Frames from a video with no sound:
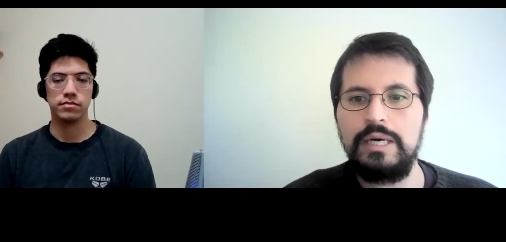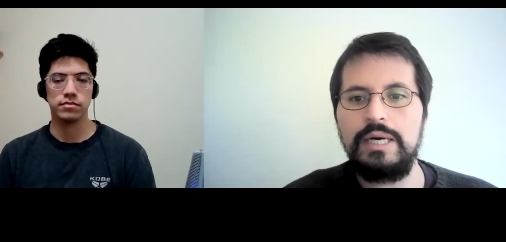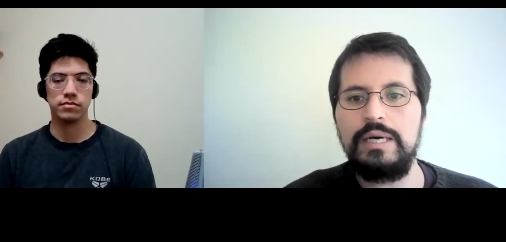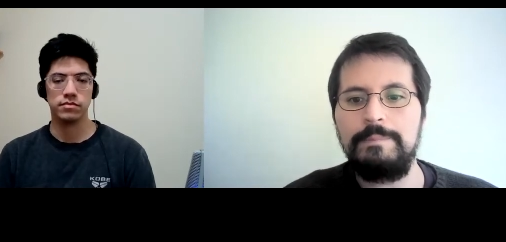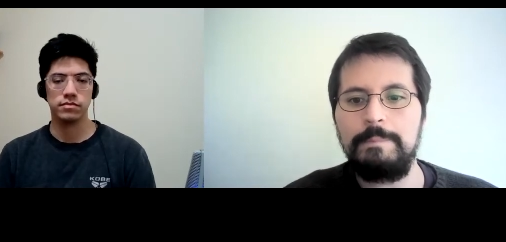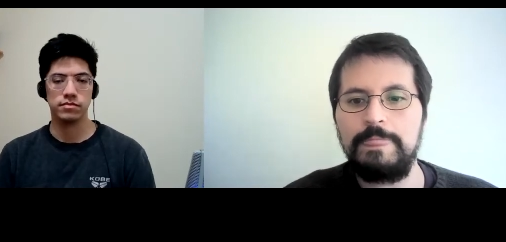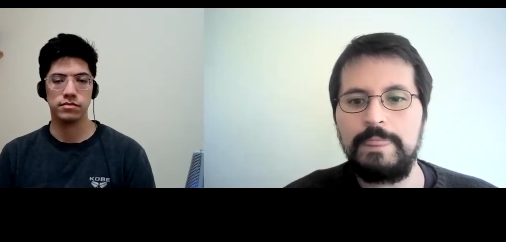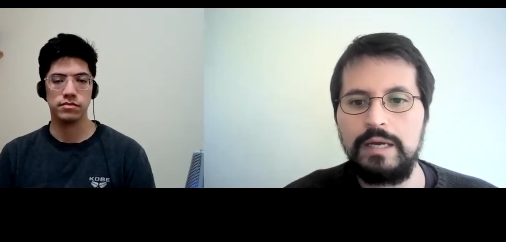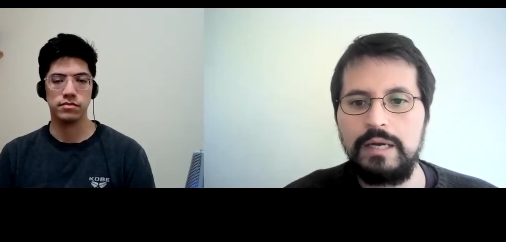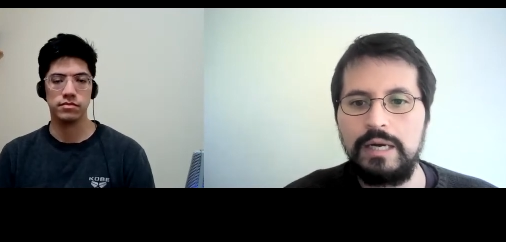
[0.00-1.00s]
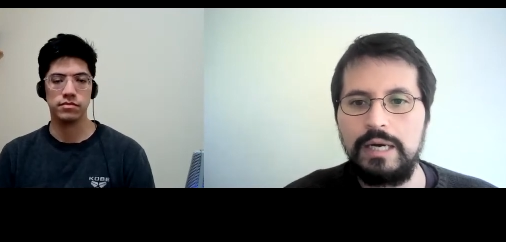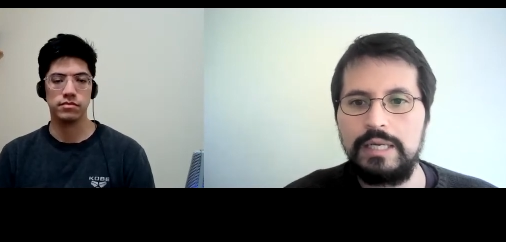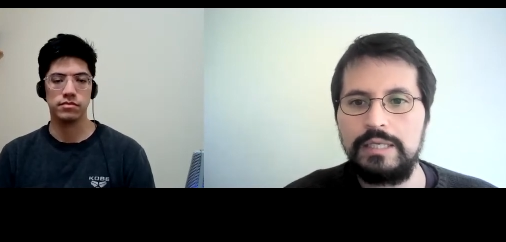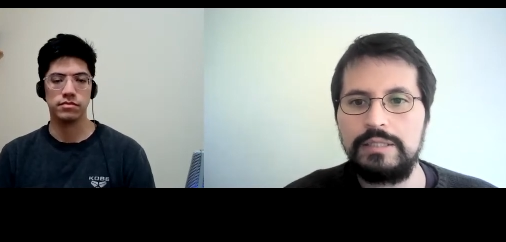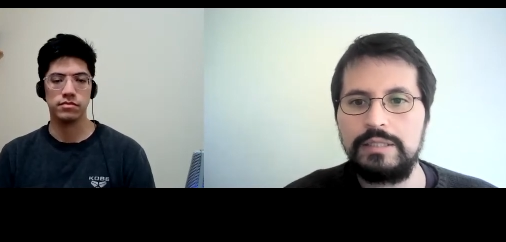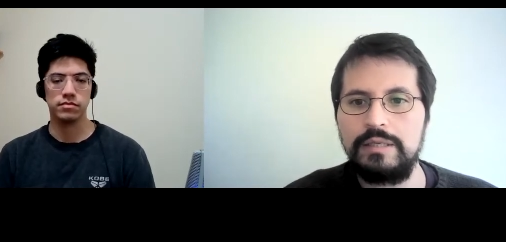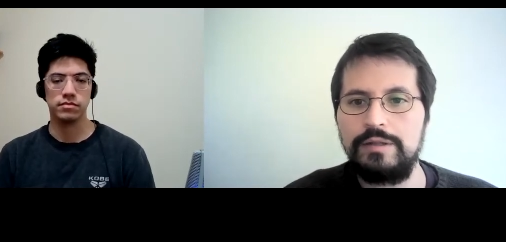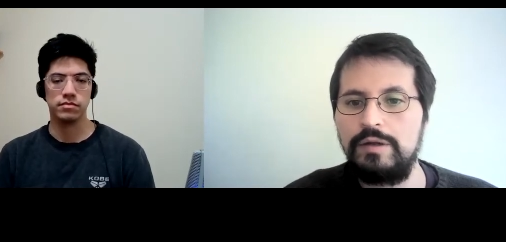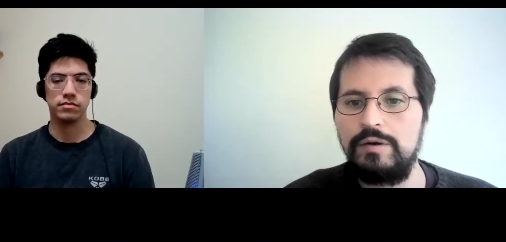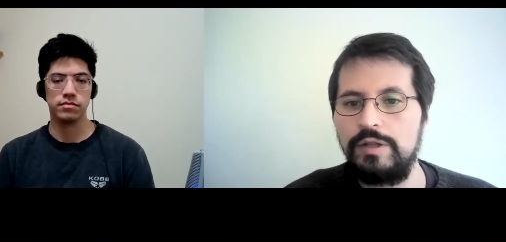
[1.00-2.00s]
Speaker 1: Um, and
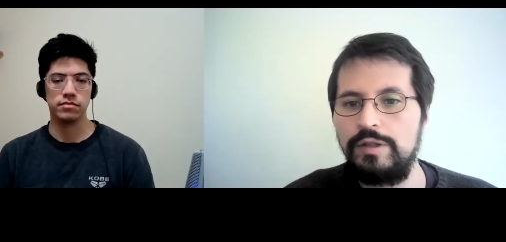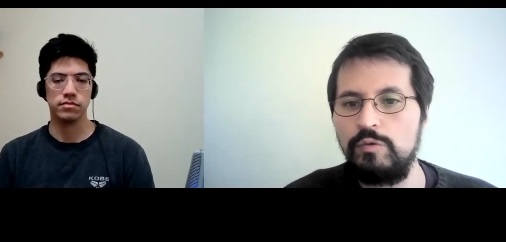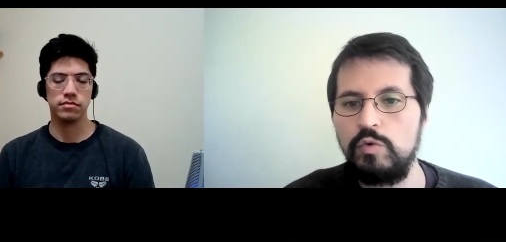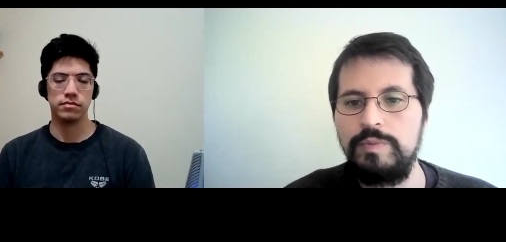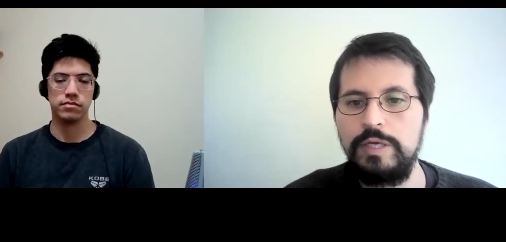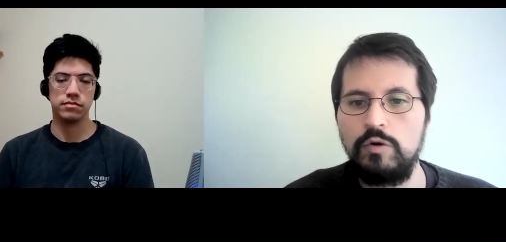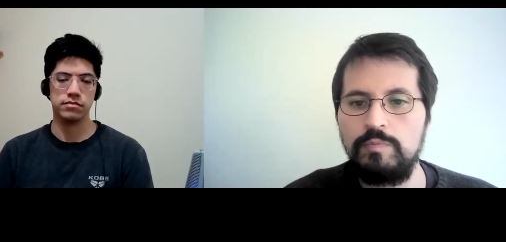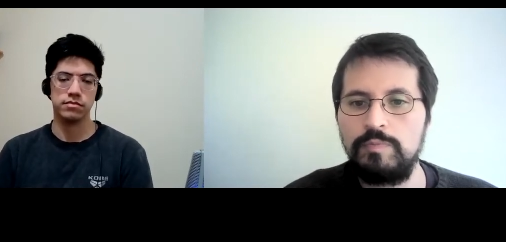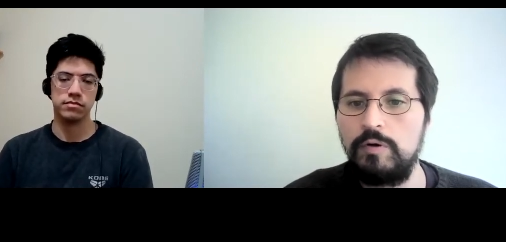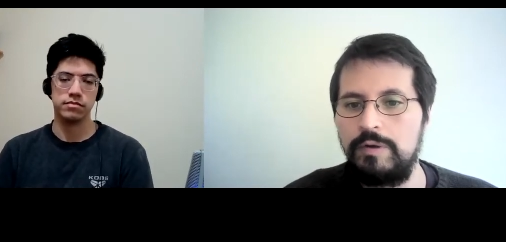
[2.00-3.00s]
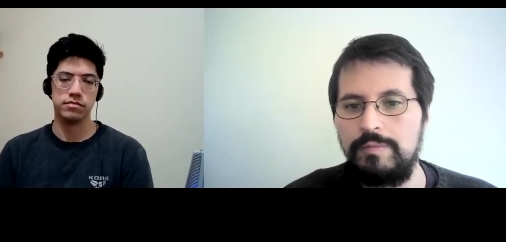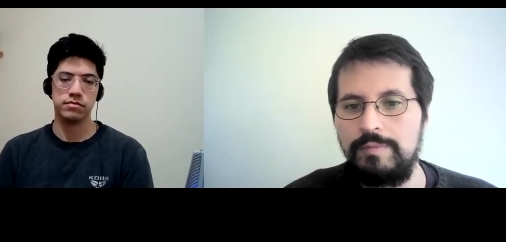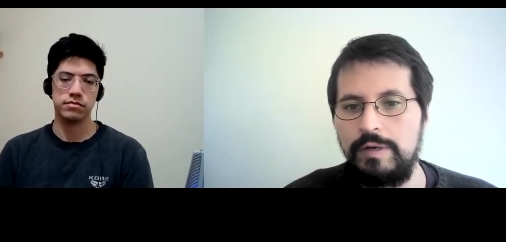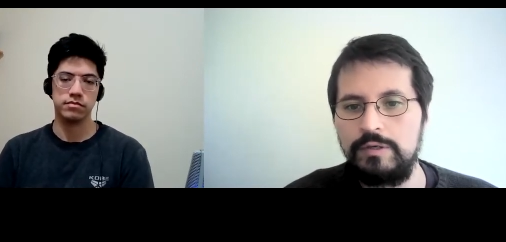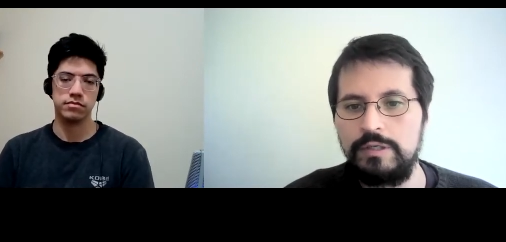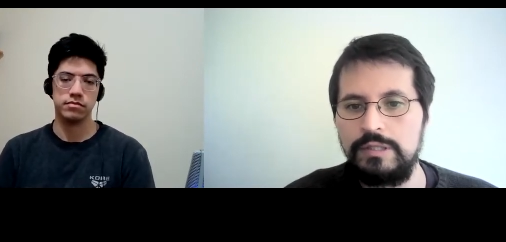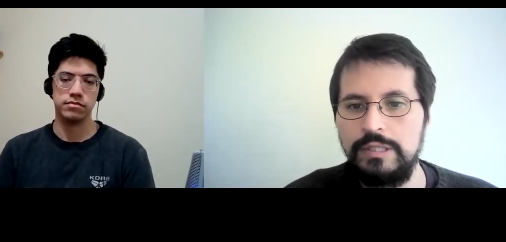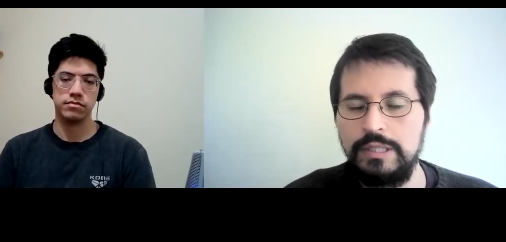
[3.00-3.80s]
there, there would be no problem about it.